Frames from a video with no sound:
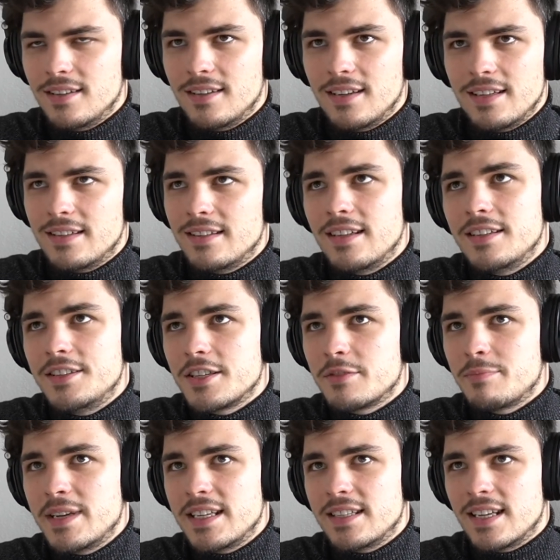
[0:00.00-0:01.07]
that
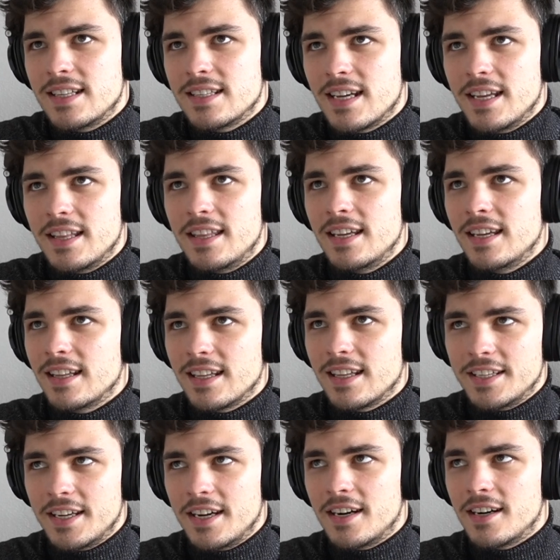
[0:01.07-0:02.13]
just makes sense. I think
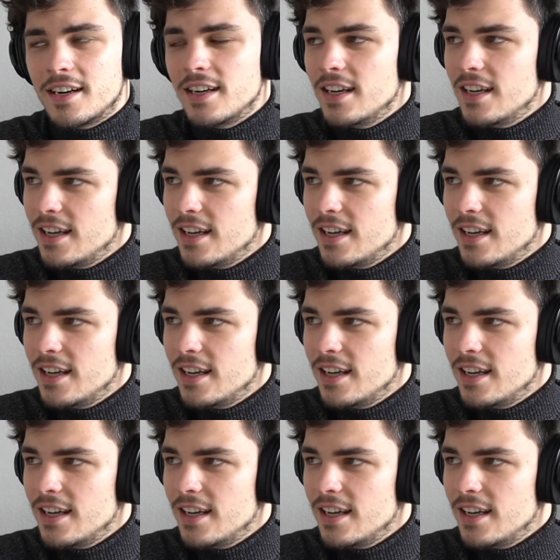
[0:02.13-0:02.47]
like there are